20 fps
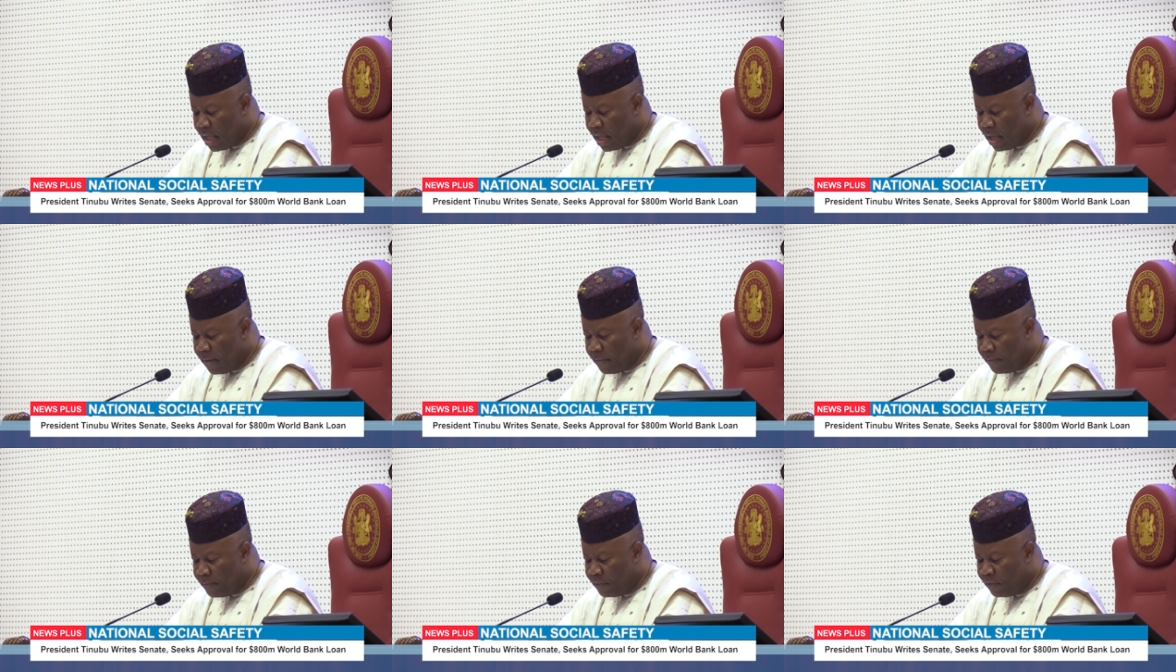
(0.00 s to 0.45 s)

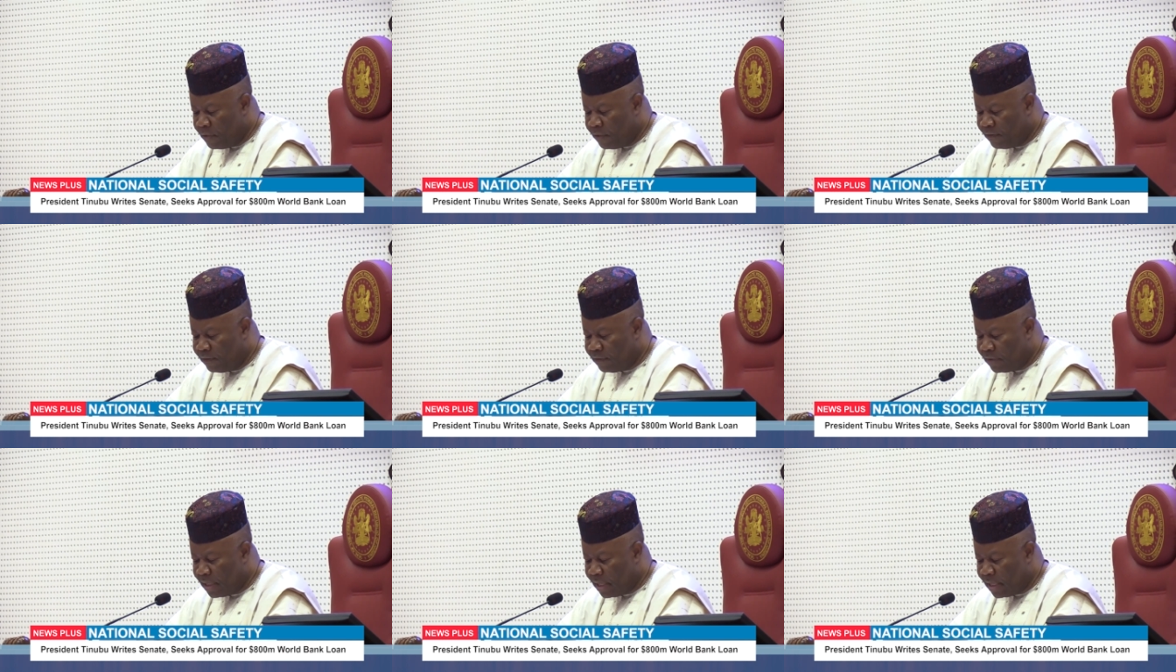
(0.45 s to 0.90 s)

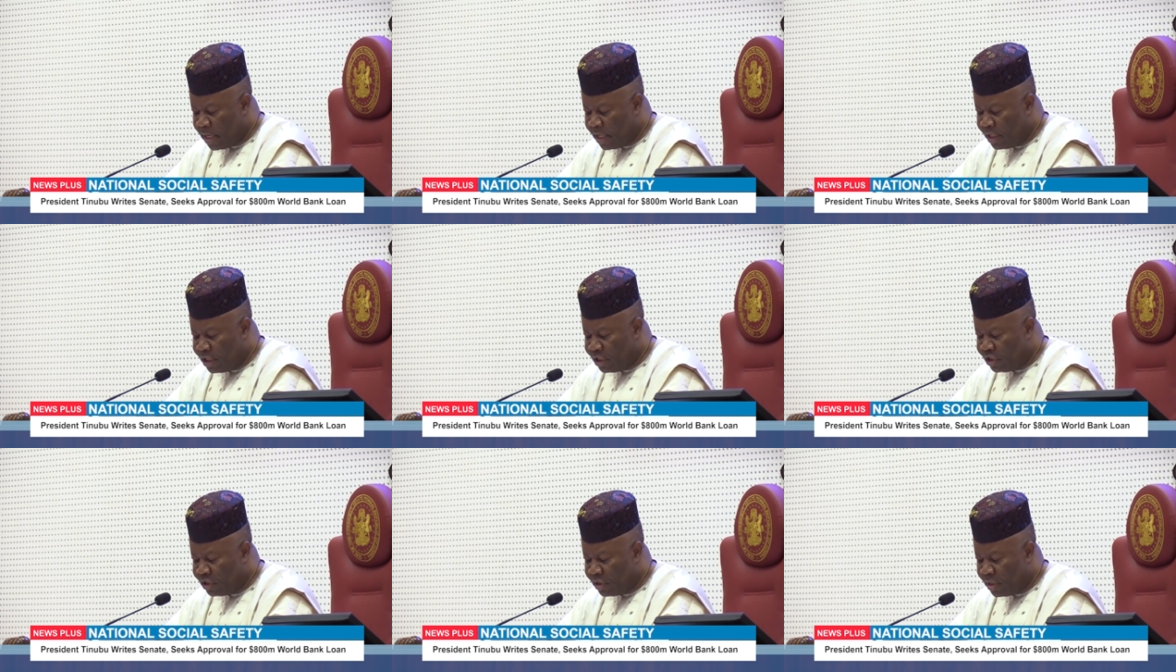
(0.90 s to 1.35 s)
Approved an
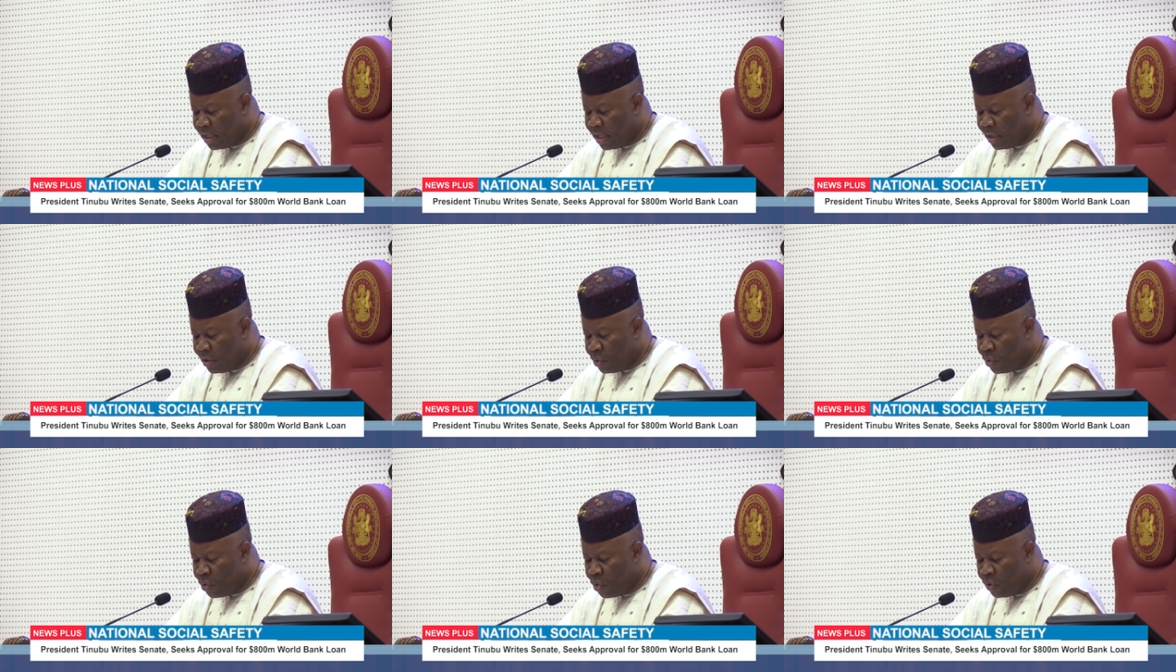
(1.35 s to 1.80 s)

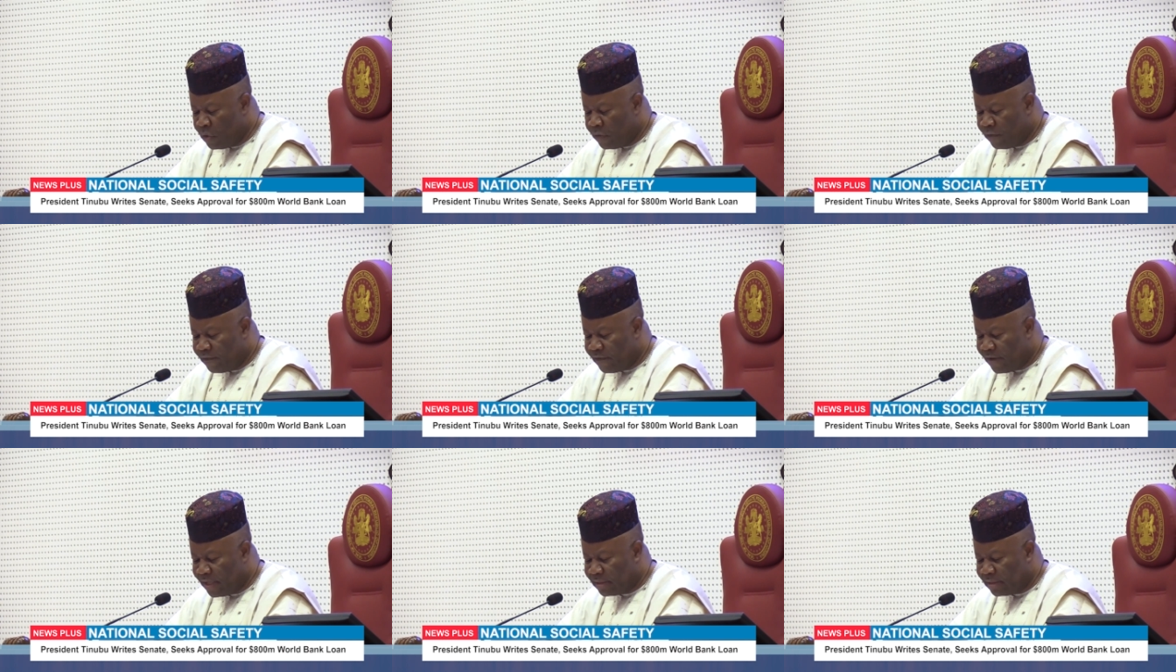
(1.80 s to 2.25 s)
additional loan
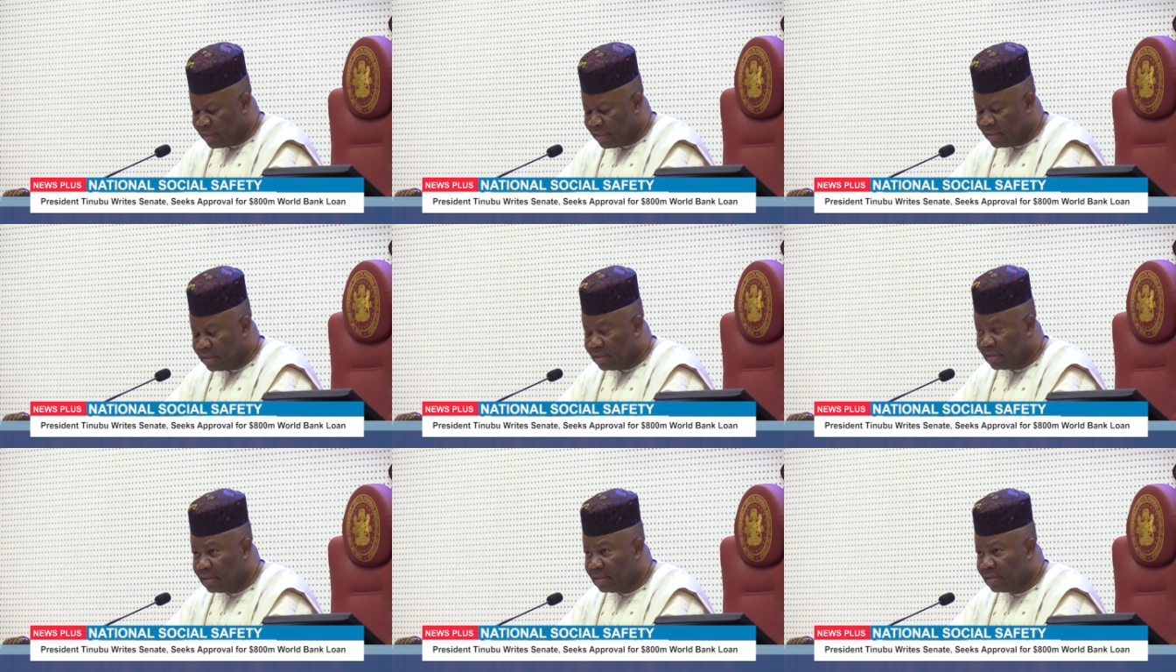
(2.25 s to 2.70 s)

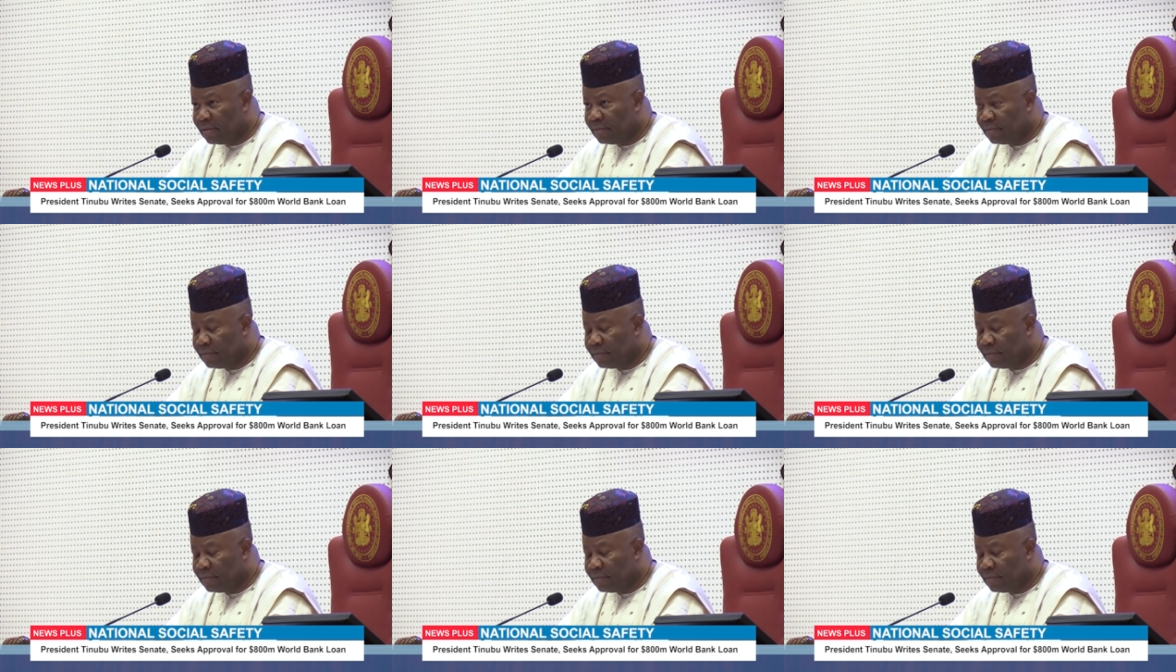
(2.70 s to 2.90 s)
facility